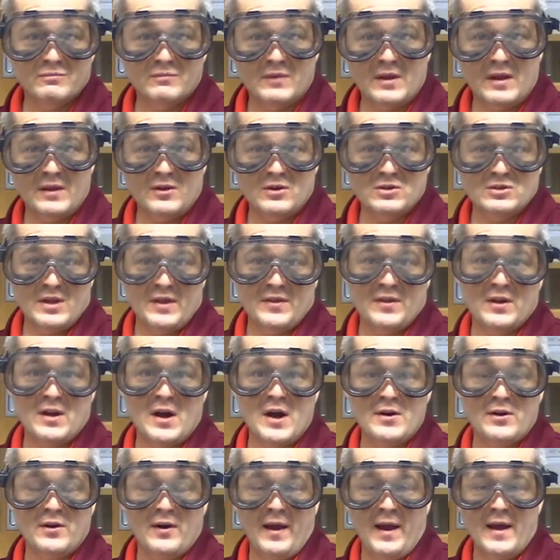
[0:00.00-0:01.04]
that there's nothing
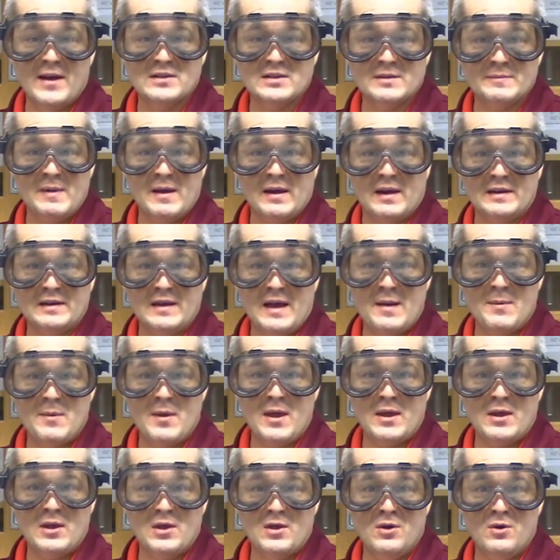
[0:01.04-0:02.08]
on your hands that may
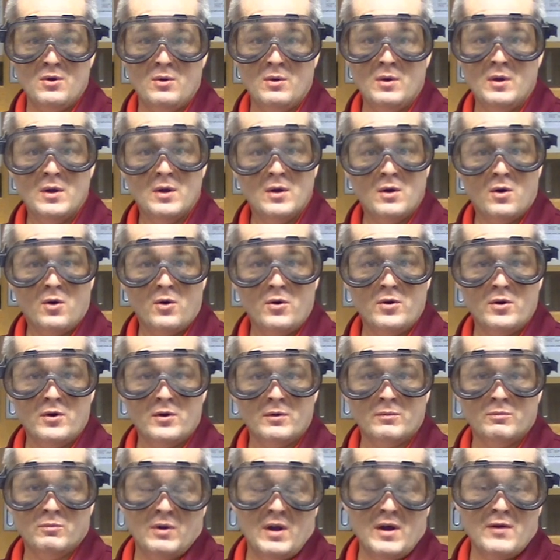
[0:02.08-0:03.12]
contaminate you or
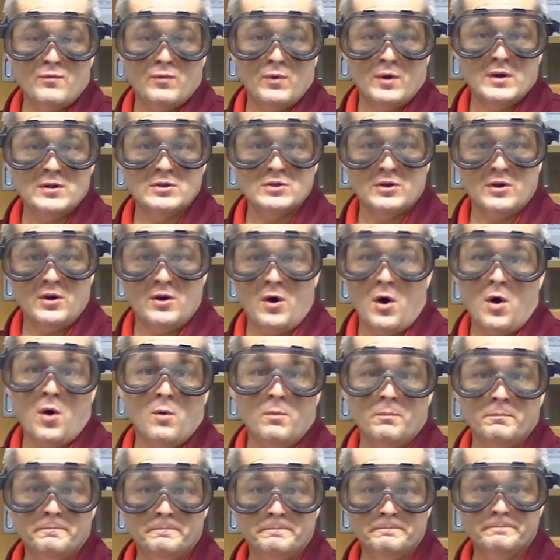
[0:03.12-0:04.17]
your loved ones or your
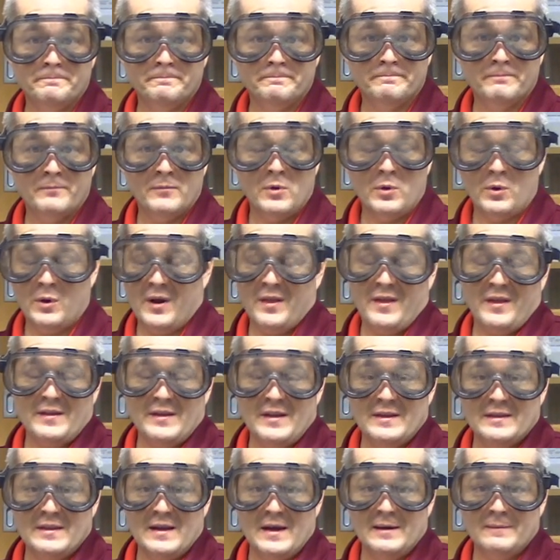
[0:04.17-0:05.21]
home or anything
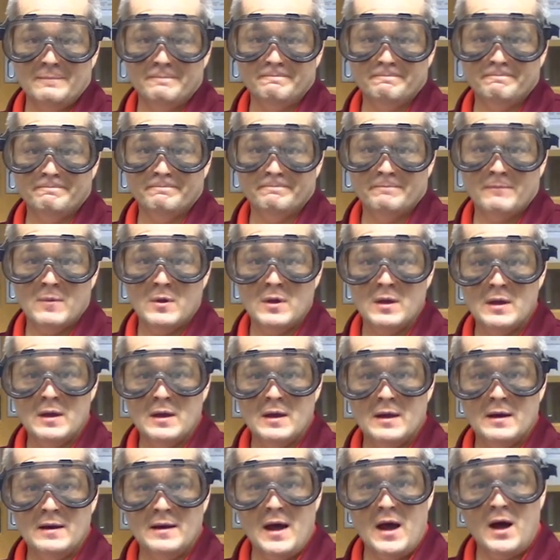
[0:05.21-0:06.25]
like that.
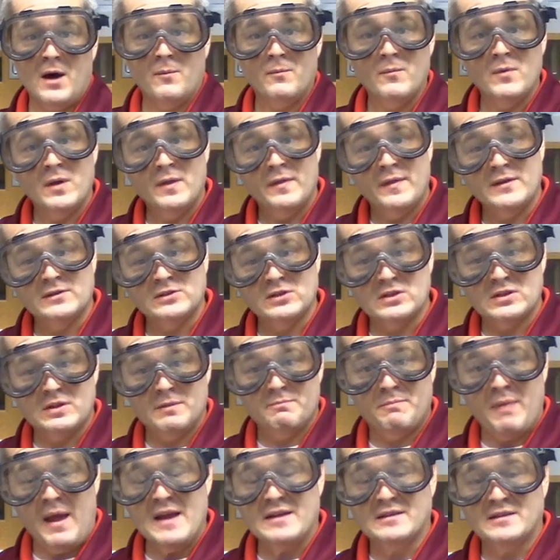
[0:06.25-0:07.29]
Now, this is the
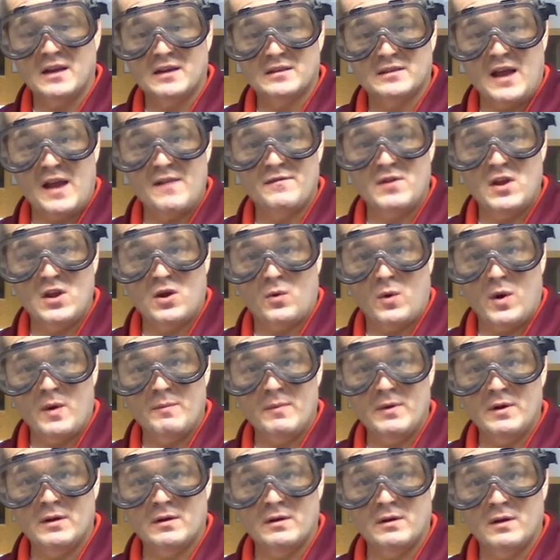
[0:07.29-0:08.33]
basic safety
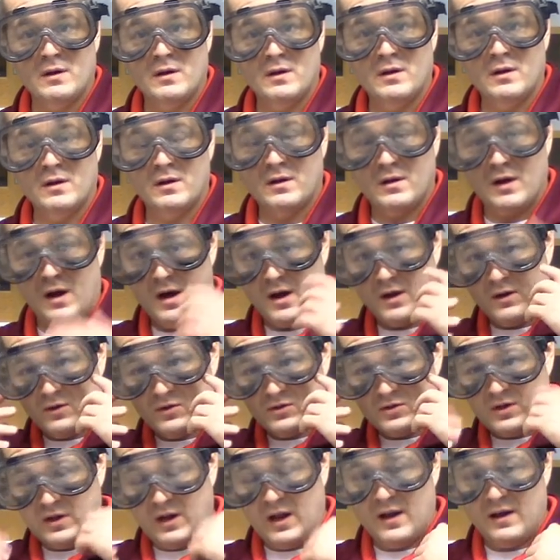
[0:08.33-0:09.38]
equipment:
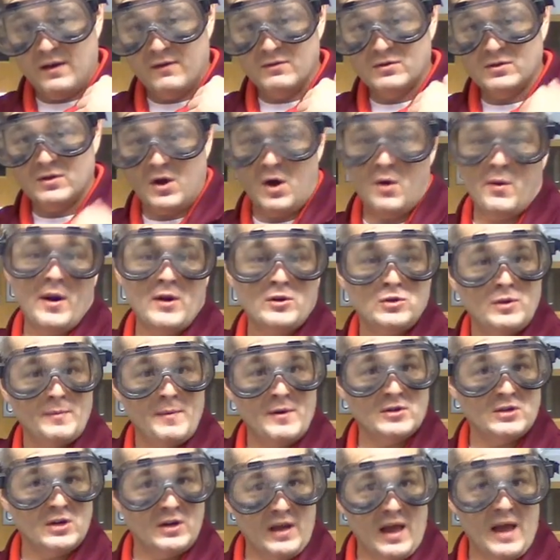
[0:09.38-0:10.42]
goggles, gloves. Oh, and I should
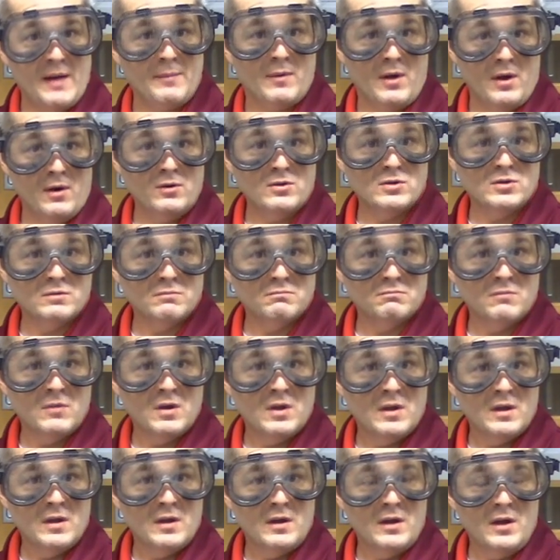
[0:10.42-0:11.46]
mention lab coats.
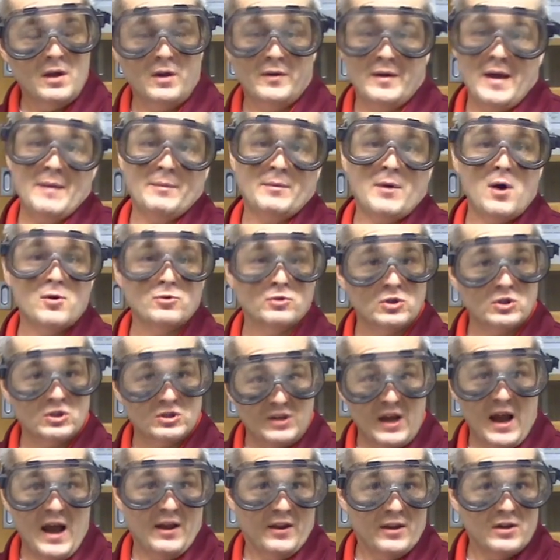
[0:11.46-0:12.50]
You know, lab coats are
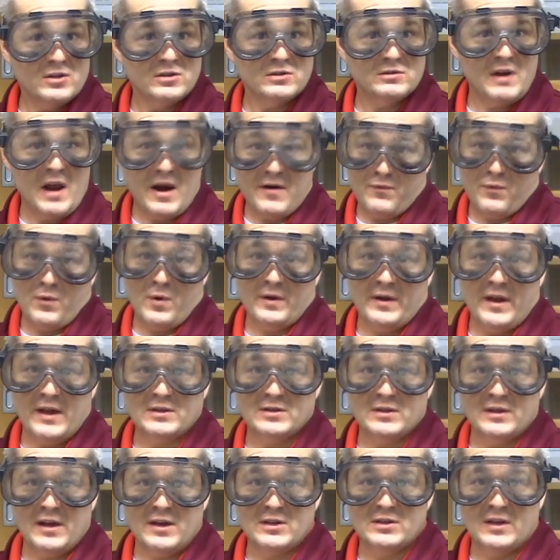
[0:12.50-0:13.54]
stylish. Everyone
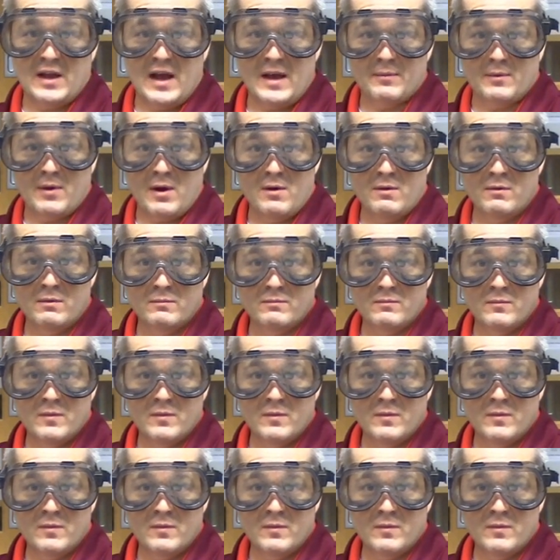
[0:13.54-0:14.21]
likes a nice lab coat.